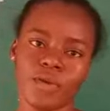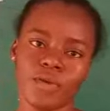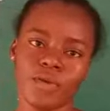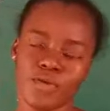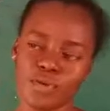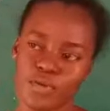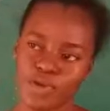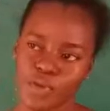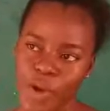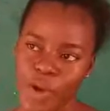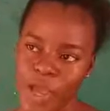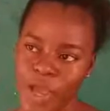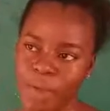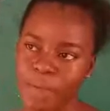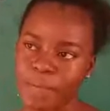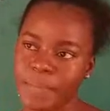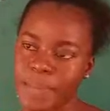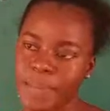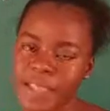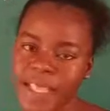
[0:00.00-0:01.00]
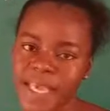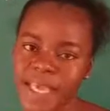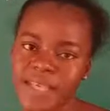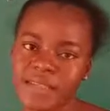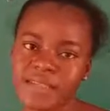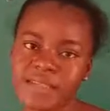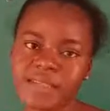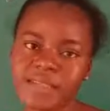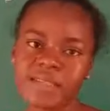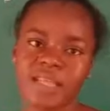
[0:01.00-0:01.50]
So a
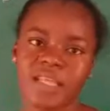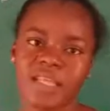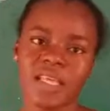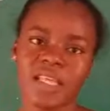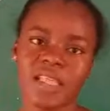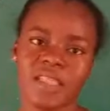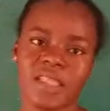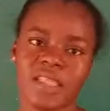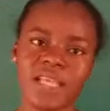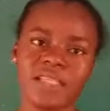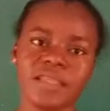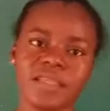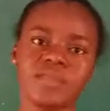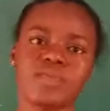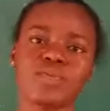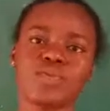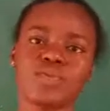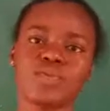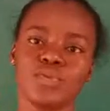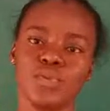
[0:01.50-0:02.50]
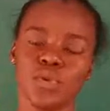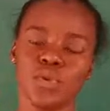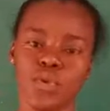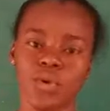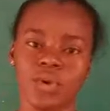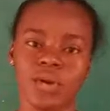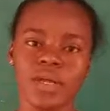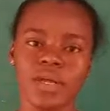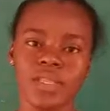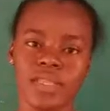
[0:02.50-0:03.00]
place that is
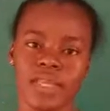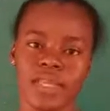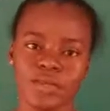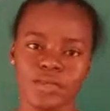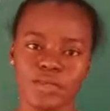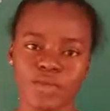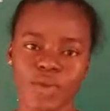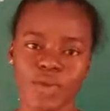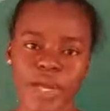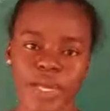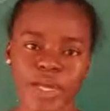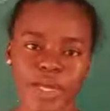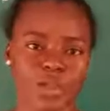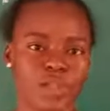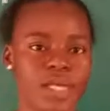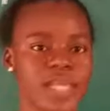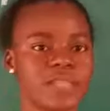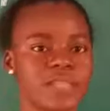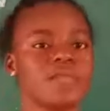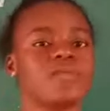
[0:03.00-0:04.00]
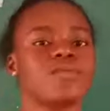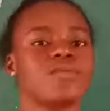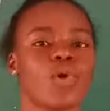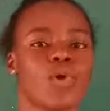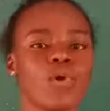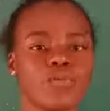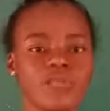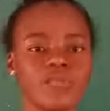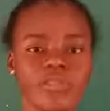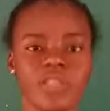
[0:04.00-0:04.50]
the soil that is
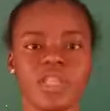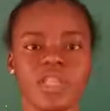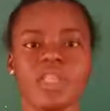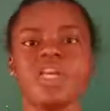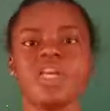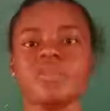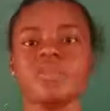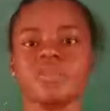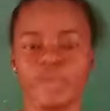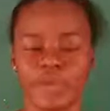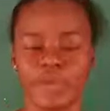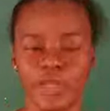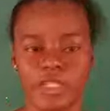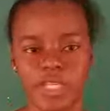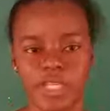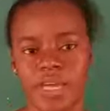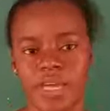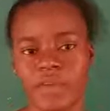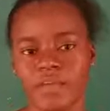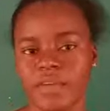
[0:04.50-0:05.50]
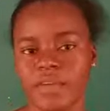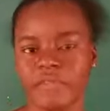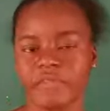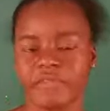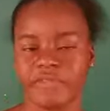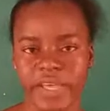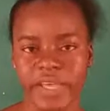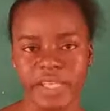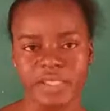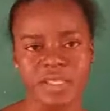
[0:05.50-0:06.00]
convenient for them,
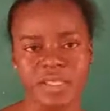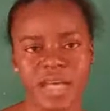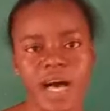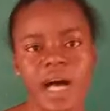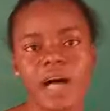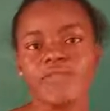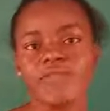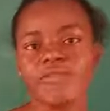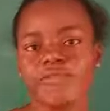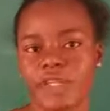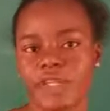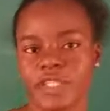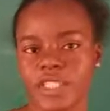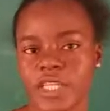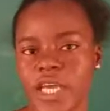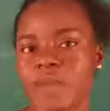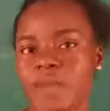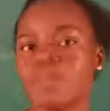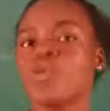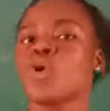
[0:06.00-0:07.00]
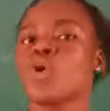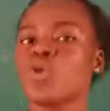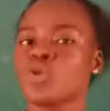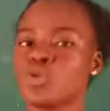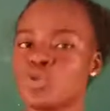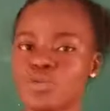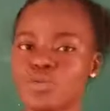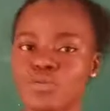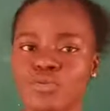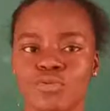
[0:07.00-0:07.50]
fertile for them
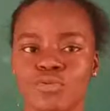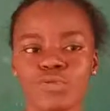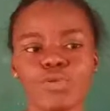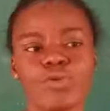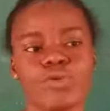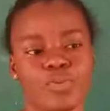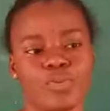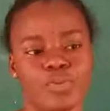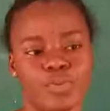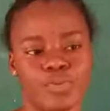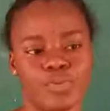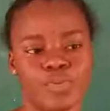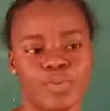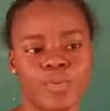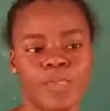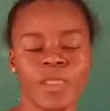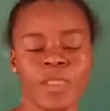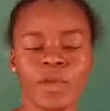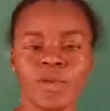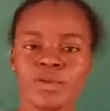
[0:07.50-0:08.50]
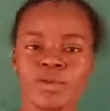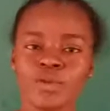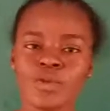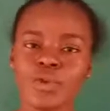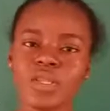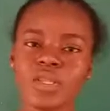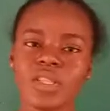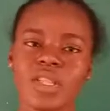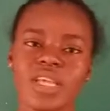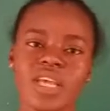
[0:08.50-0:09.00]
to grow.
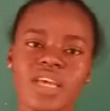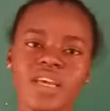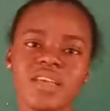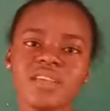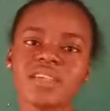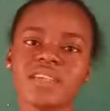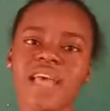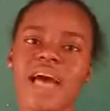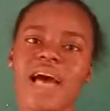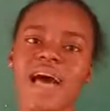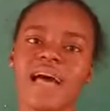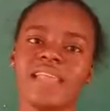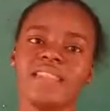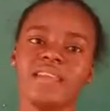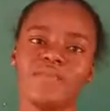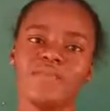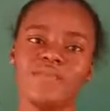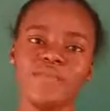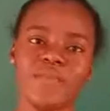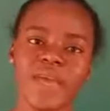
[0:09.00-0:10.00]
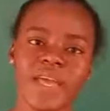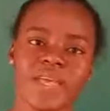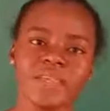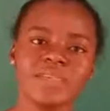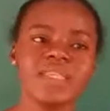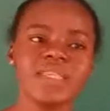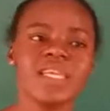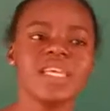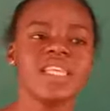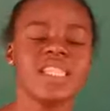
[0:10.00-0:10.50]
So these are the
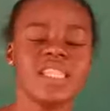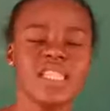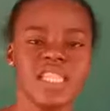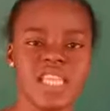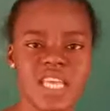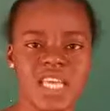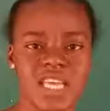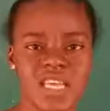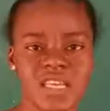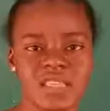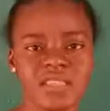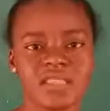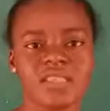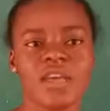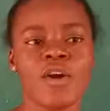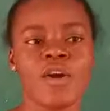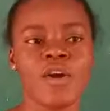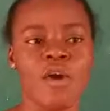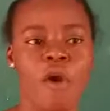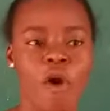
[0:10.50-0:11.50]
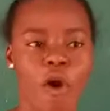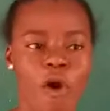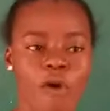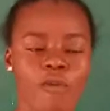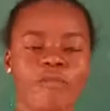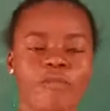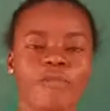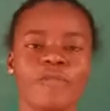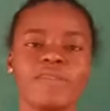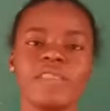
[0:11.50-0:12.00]
basic needs
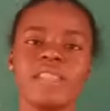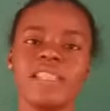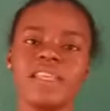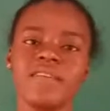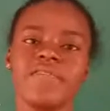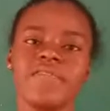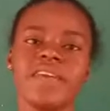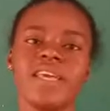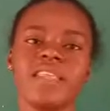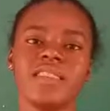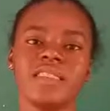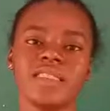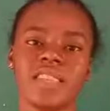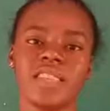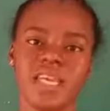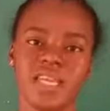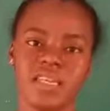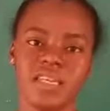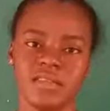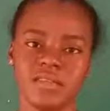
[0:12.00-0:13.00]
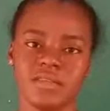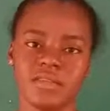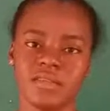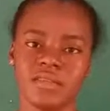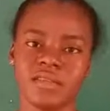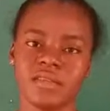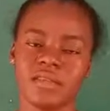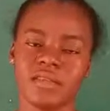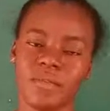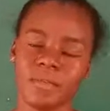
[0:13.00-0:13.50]
of living
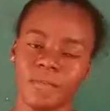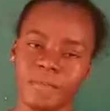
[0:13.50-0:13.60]
things,